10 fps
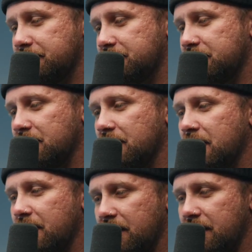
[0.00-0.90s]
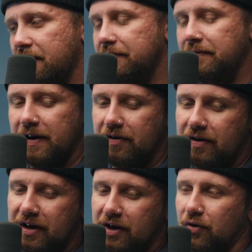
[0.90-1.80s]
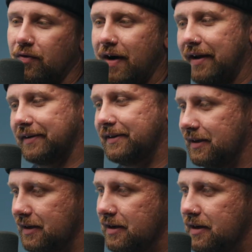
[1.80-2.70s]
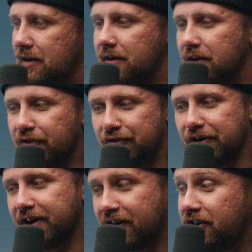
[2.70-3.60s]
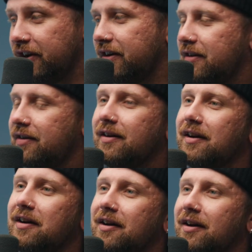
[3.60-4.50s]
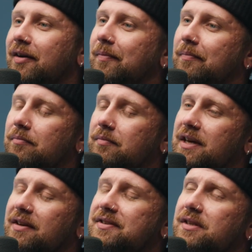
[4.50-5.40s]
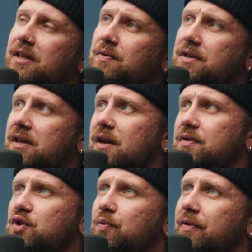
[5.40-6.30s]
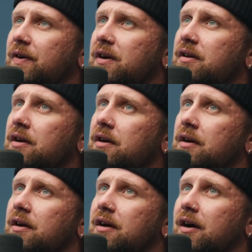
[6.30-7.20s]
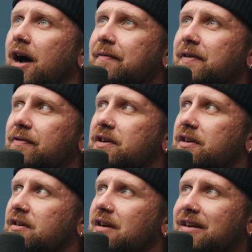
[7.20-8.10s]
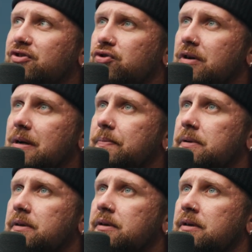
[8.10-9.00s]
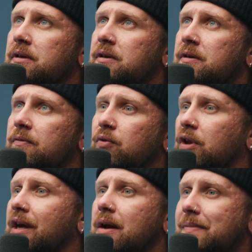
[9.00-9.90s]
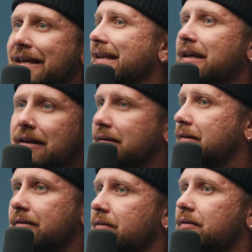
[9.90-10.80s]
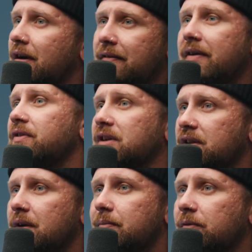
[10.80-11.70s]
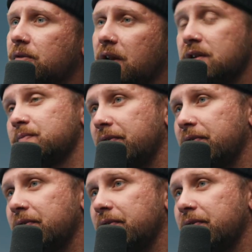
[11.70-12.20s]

is a very correct introduction. Um, yes, that was that was super fun. Uh, I've never done a trip for like a meeting. I've never done that before. That, that was,